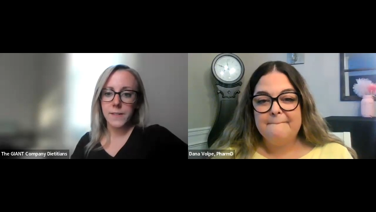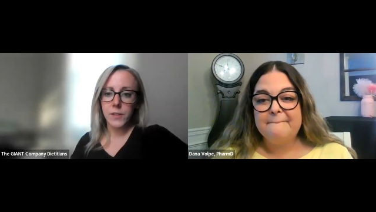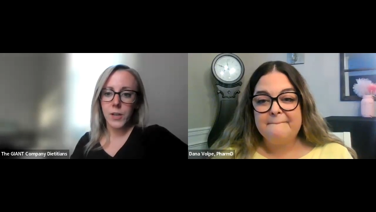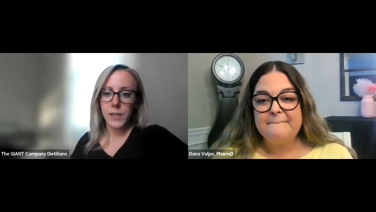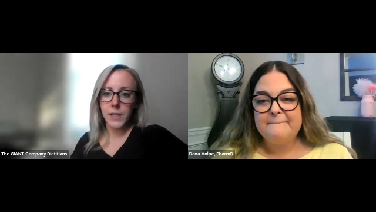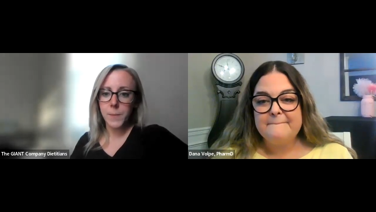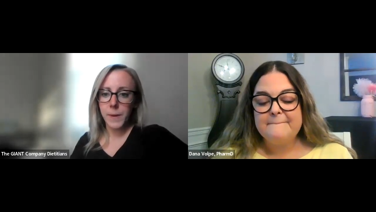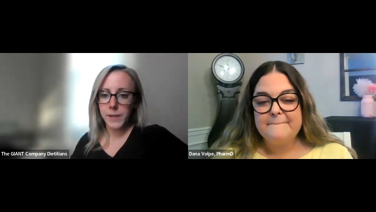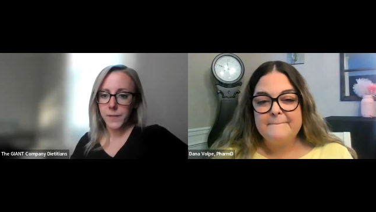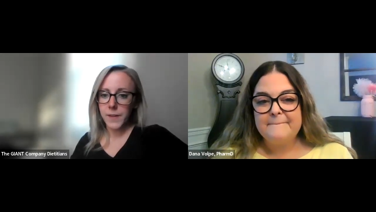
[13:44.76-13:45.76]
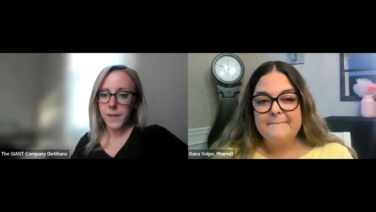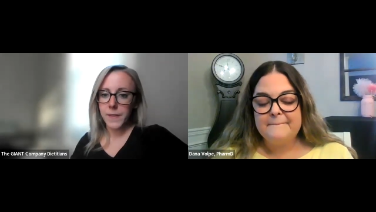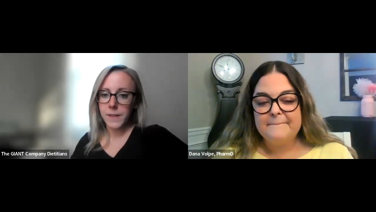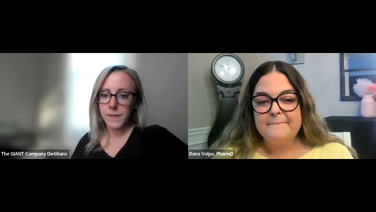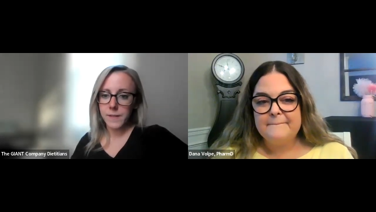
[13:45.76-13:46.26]
Speaker 1: Is there any
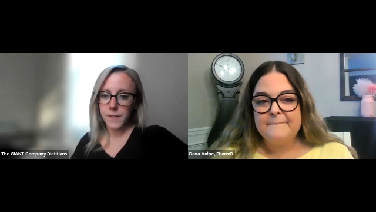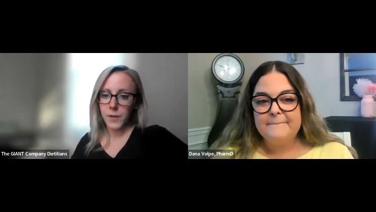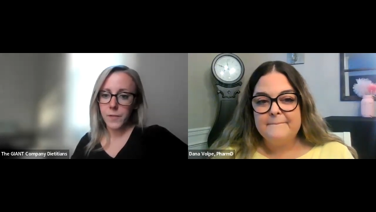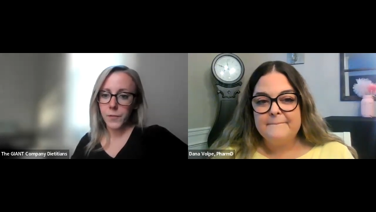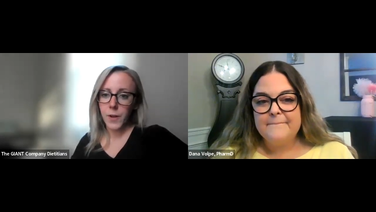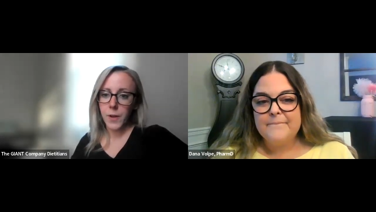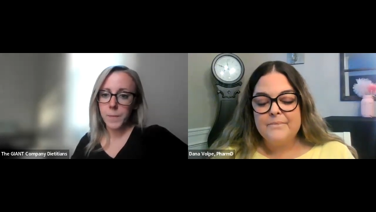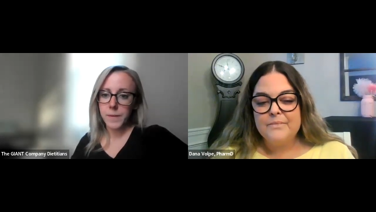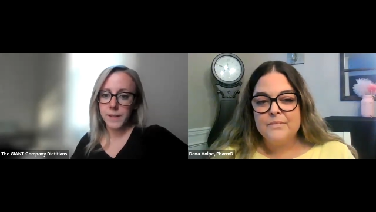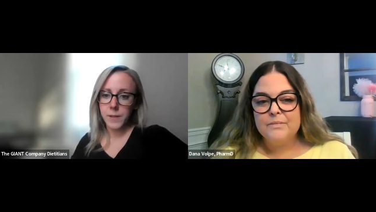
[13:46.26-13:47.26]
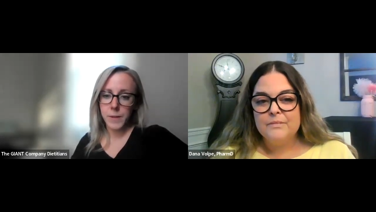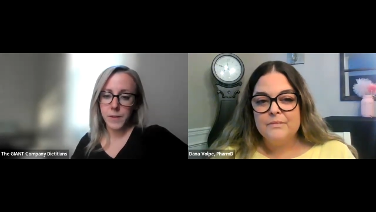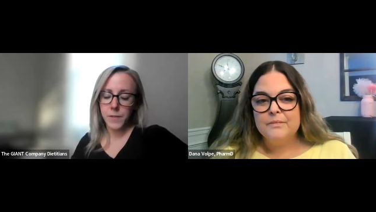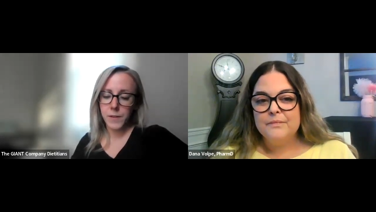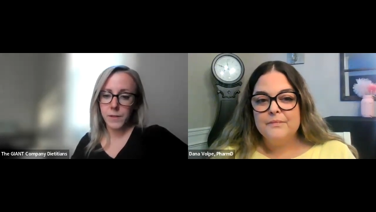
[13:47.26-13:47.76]
benefit that is different from
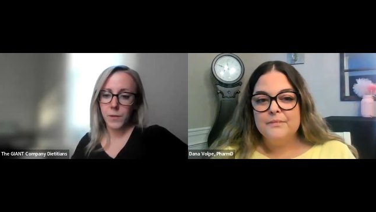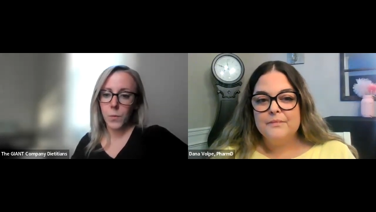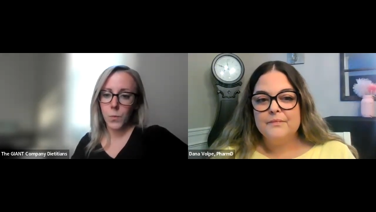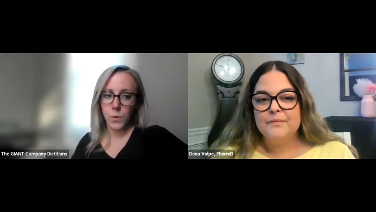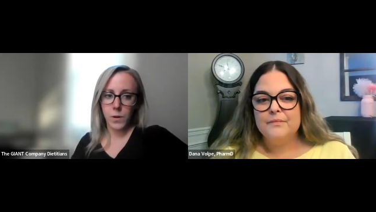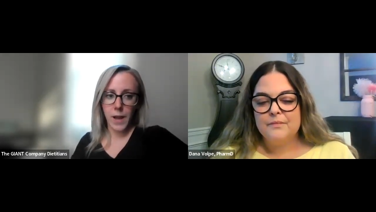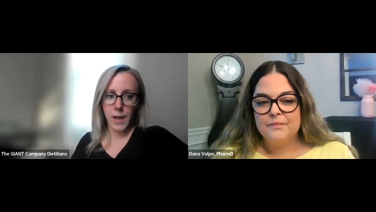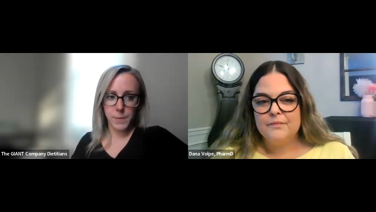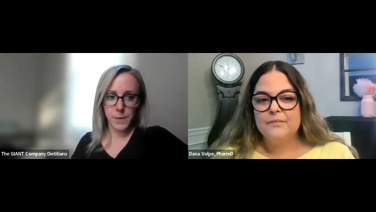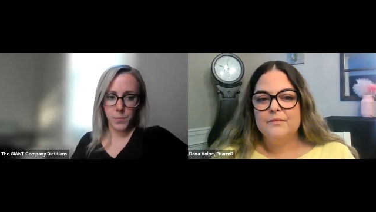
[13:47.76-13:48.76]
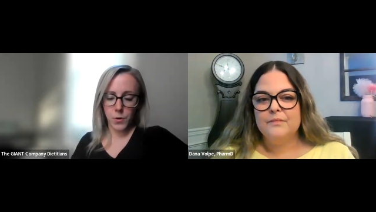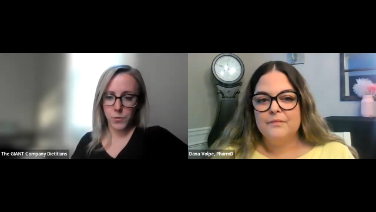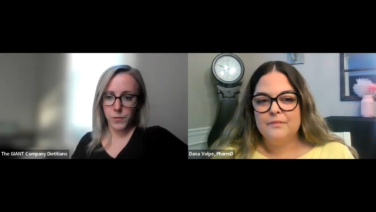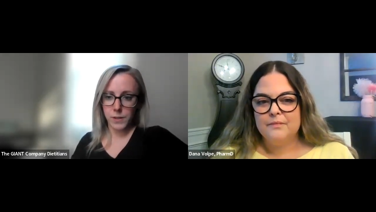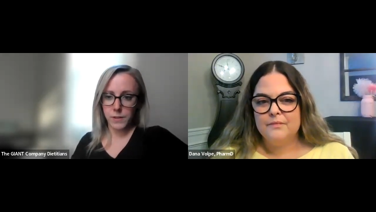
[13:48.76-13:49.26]
acetaminophen or
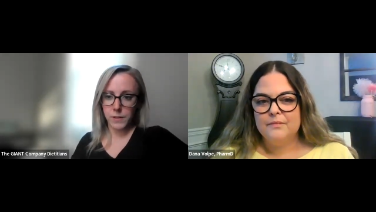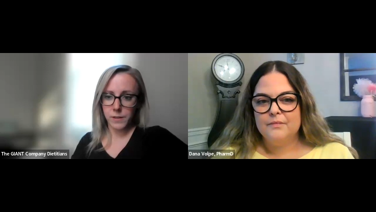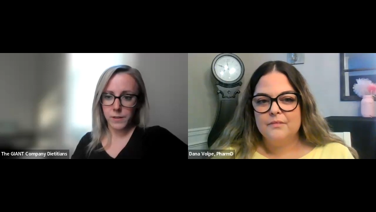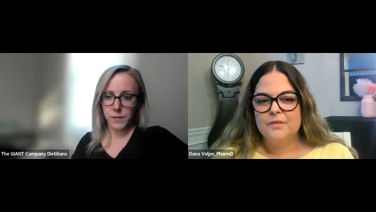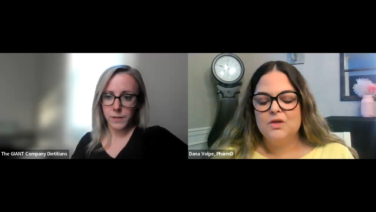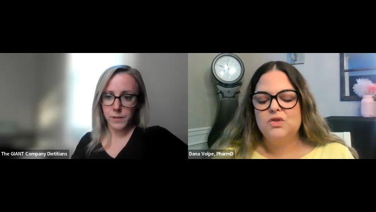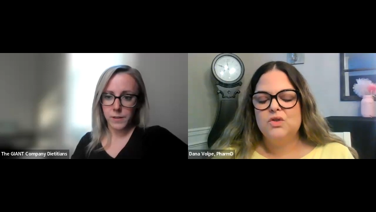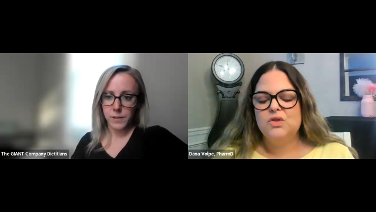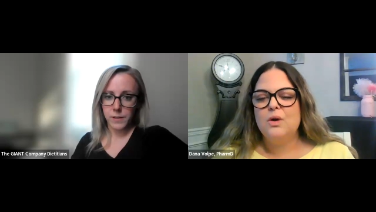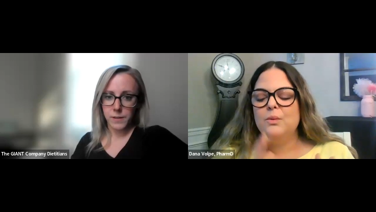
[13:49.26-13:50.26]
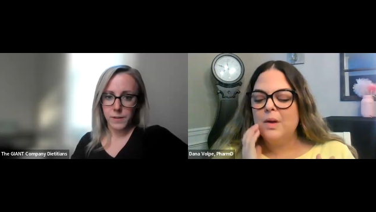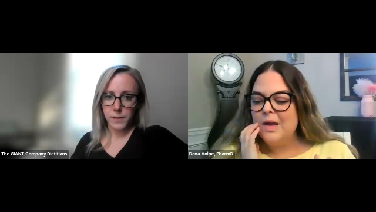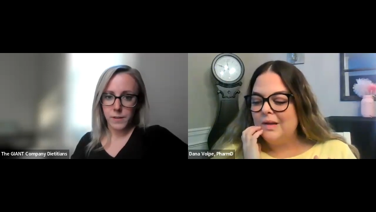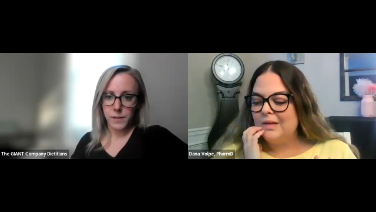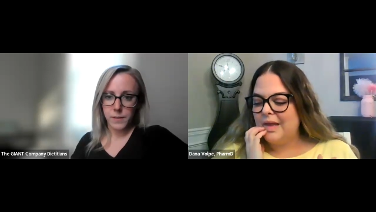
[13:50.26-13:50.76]
ibuprofen?
Speaker 2: So,
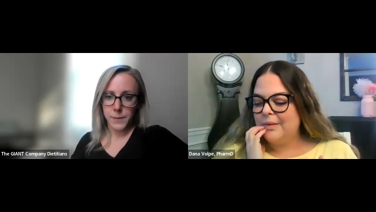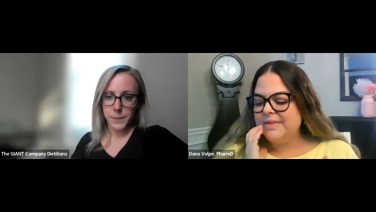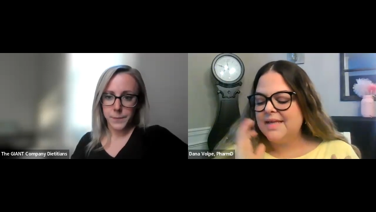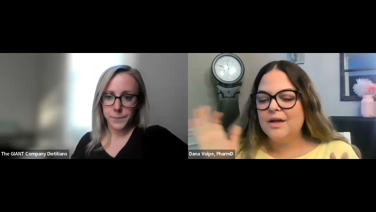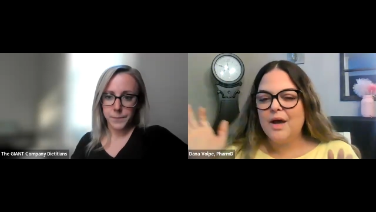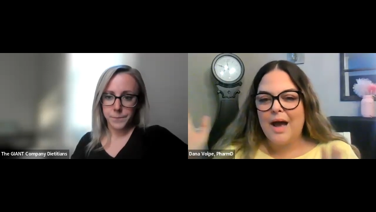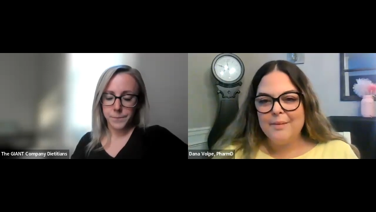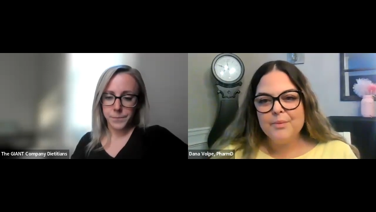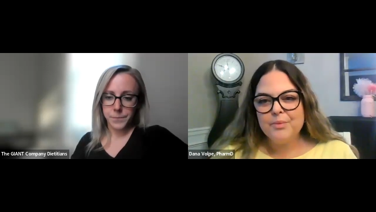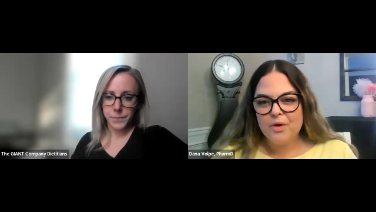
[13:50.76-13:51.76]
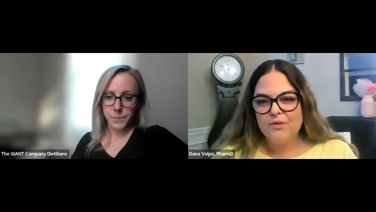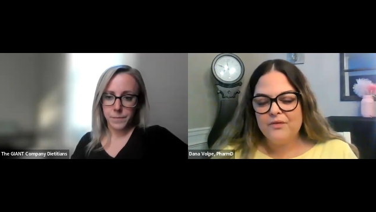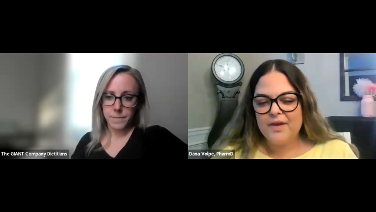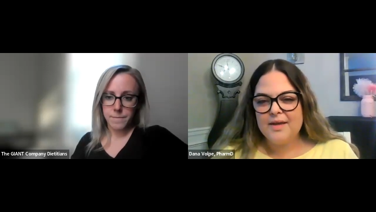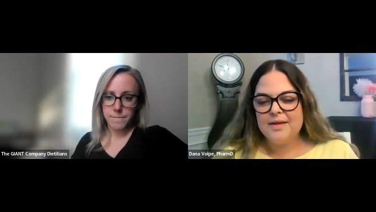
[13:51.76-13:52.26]
like we said,
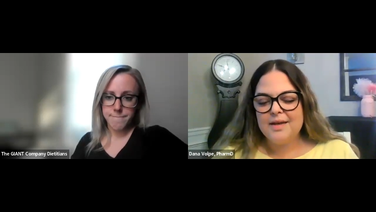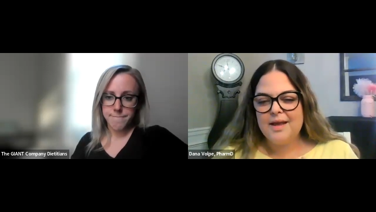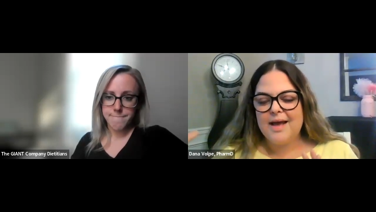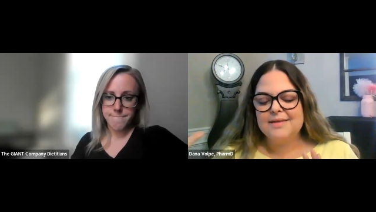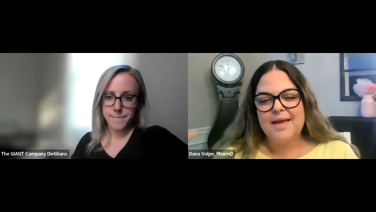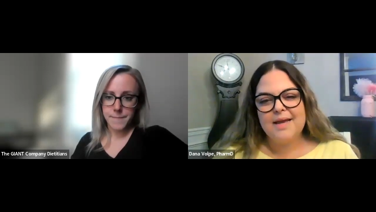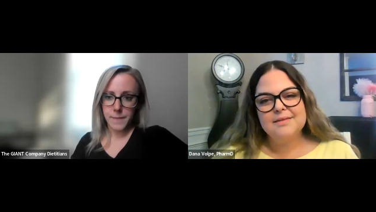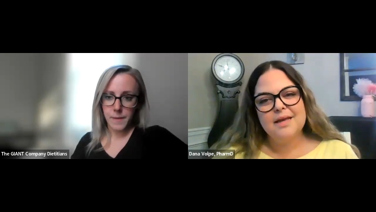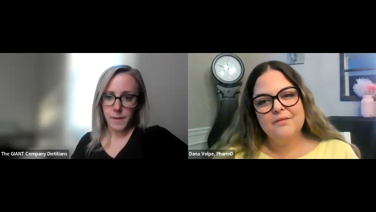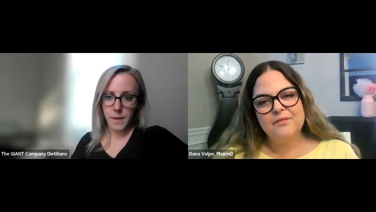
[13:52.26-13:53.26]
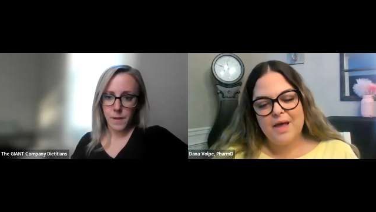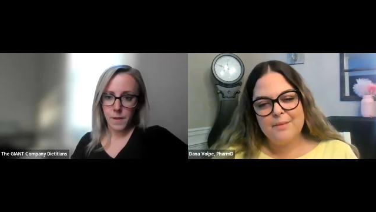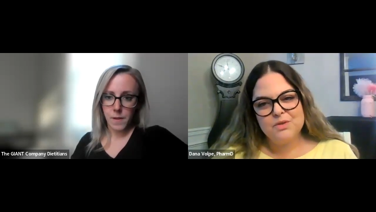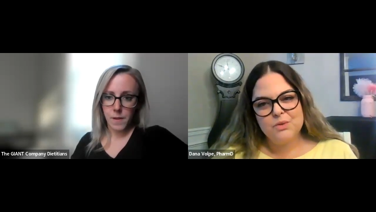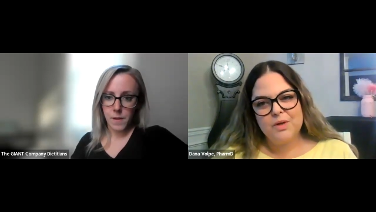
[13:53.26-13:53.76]
ibuprofen has
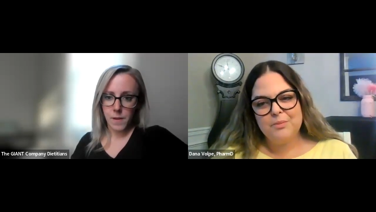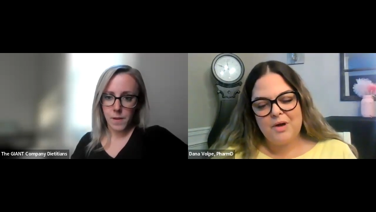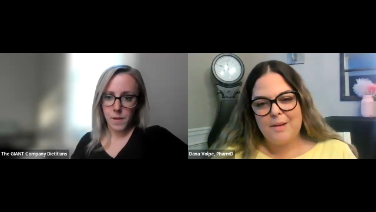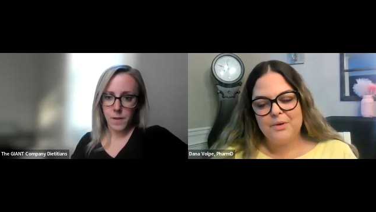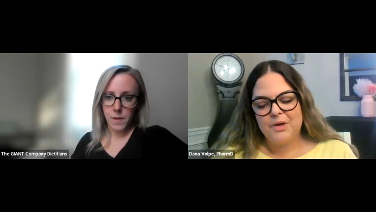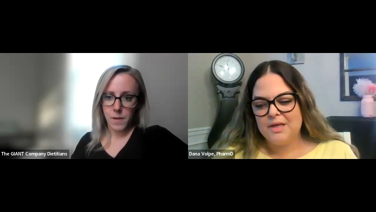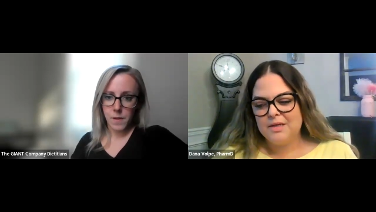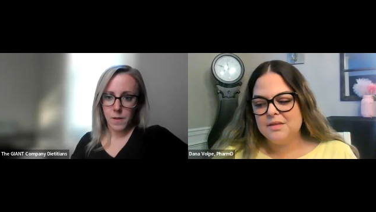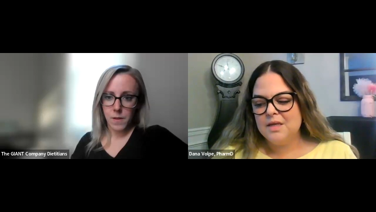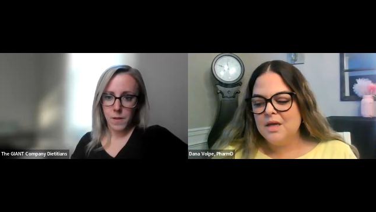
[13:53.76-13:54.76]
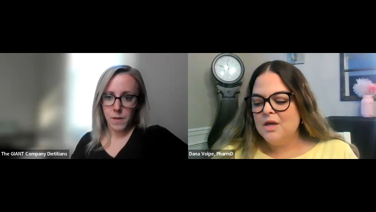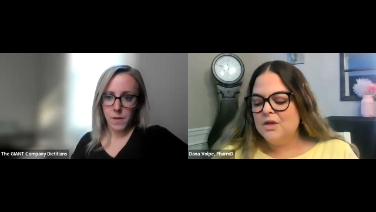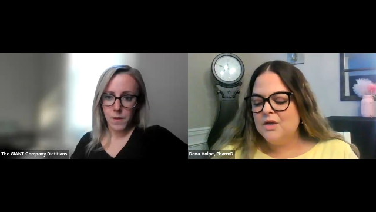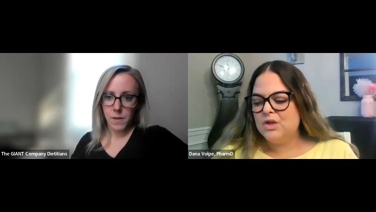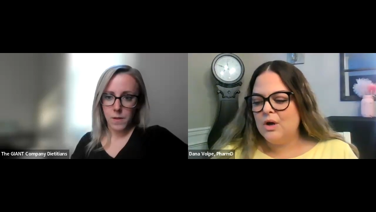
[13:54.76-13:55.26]
anti-inflammatory properties.
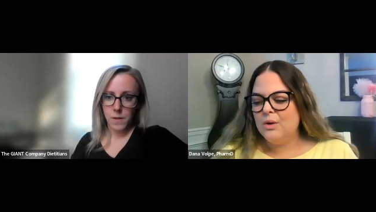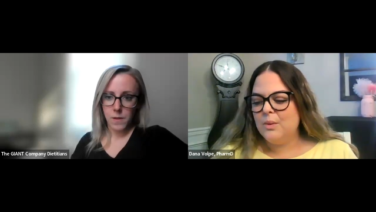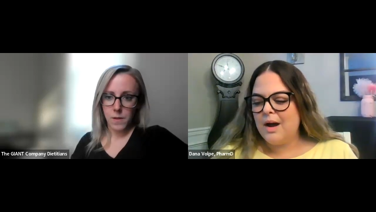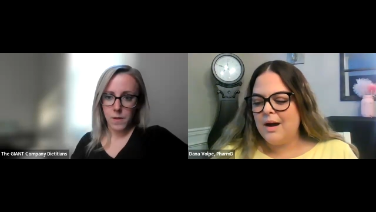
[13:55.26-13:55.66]
So